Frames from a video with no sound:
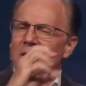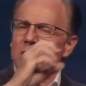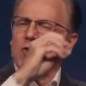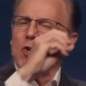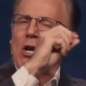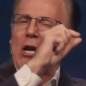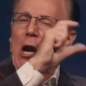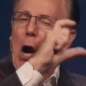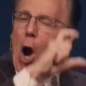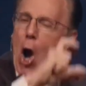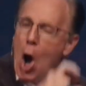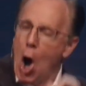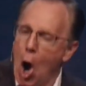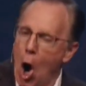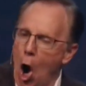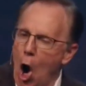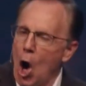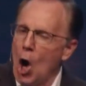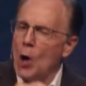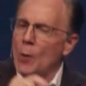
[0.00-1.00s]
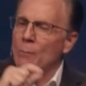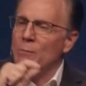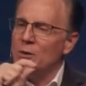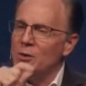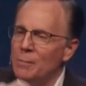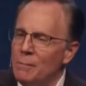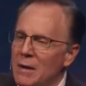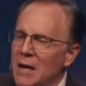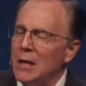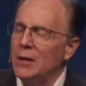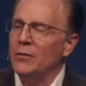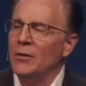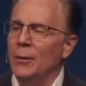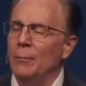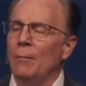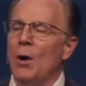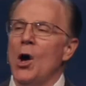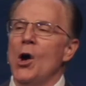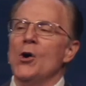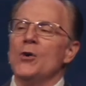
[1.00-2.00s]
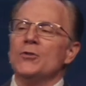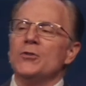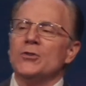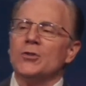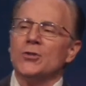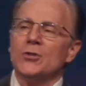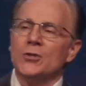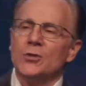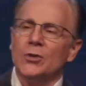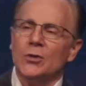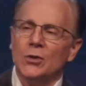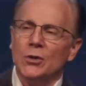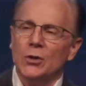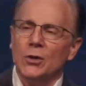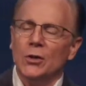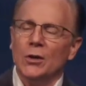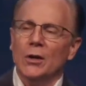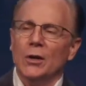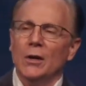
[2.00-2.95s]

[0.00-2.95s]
actually harmed me the most,